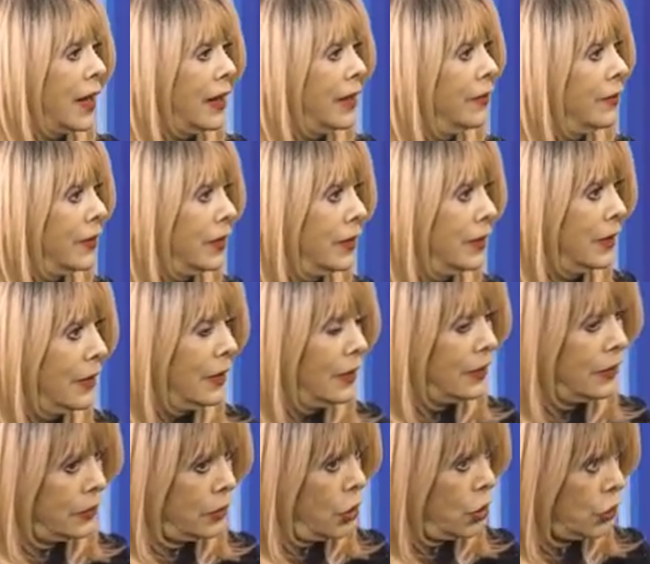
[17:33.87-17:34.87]
I have a
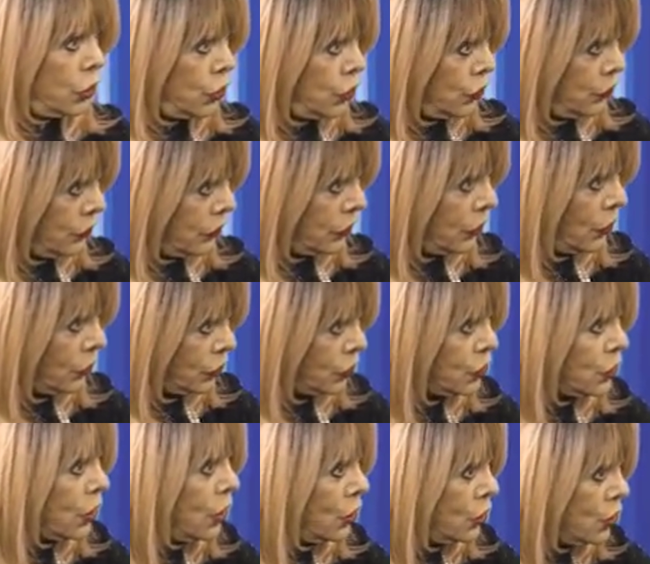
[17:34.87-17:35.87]

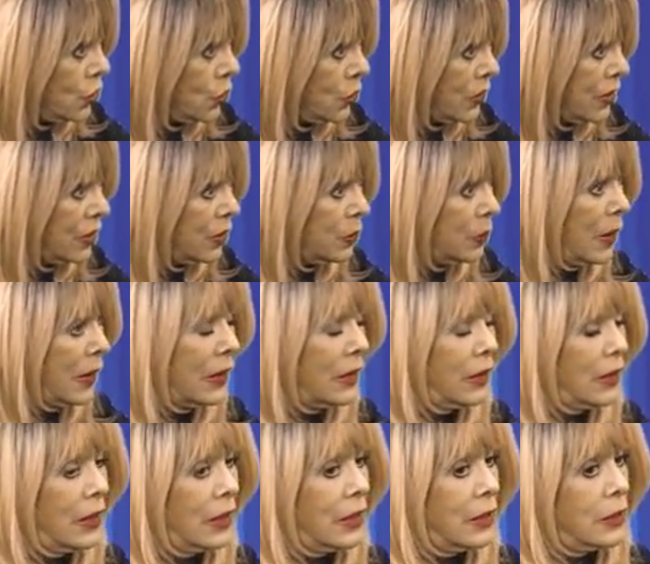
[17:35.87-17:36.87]
non-disclosure with,
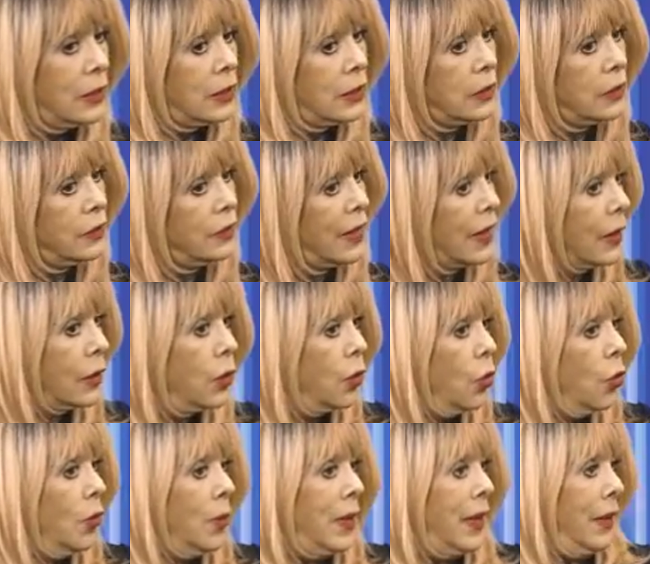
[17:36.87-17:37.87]
but they
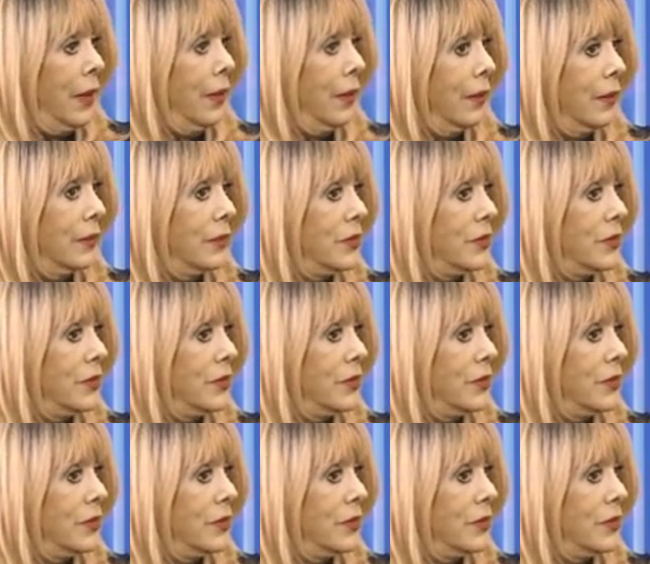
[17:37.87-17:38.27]
call me